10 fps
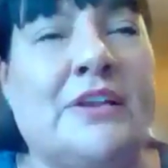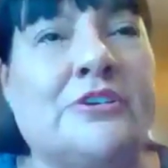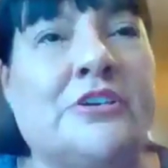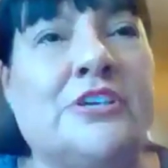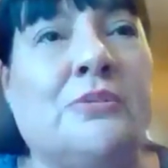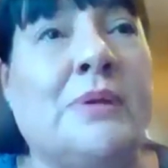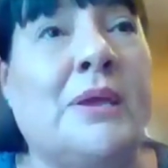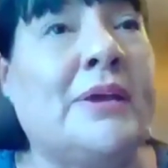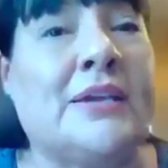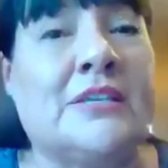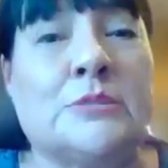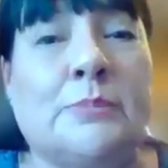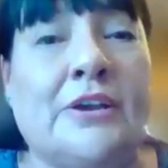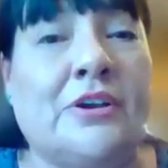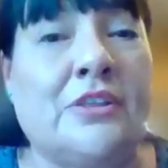You know, maybe I
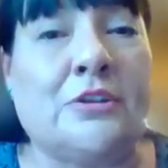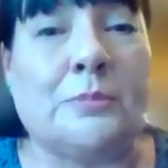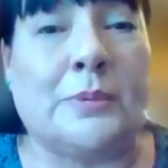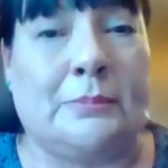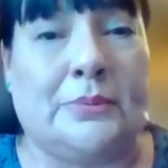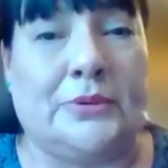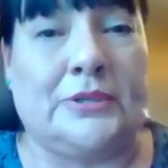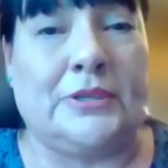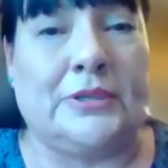inspire other people.